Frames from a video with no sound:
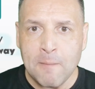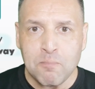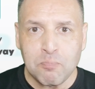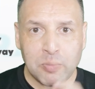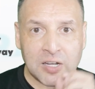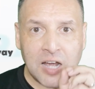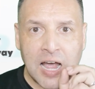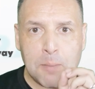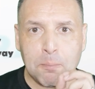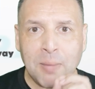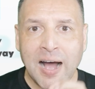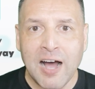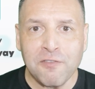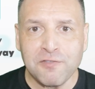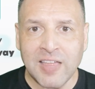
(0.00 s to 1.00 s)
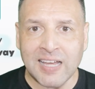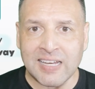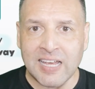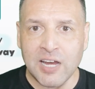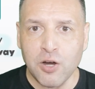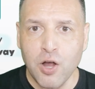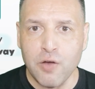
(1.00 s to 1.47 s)
but I puff that
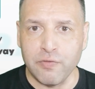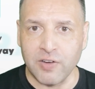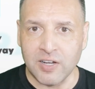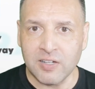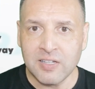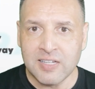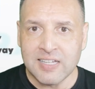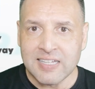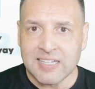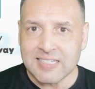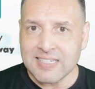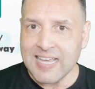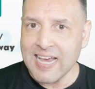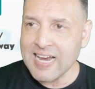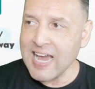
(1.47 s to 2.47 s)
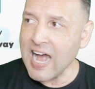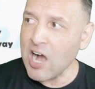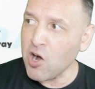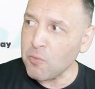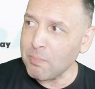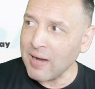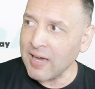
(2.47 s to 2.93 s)
air over, dek
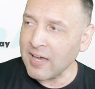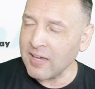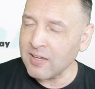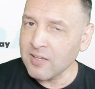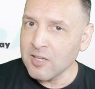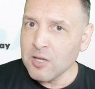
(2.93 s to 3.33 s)
kao pai.